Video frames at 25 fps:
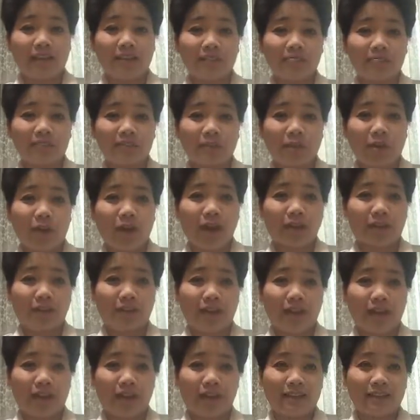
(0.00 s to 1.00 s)
So
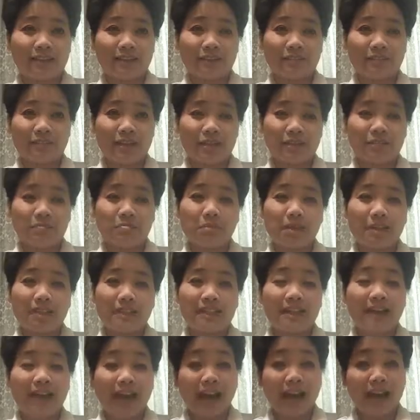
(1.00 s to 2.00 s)
I invest my
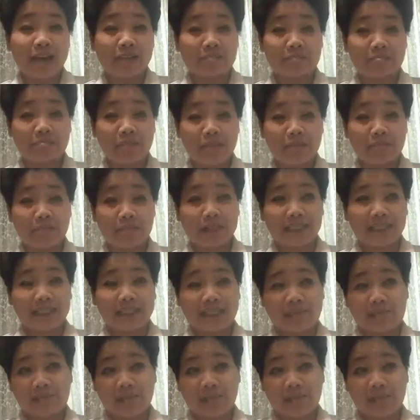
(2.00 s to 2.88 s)
time, my money,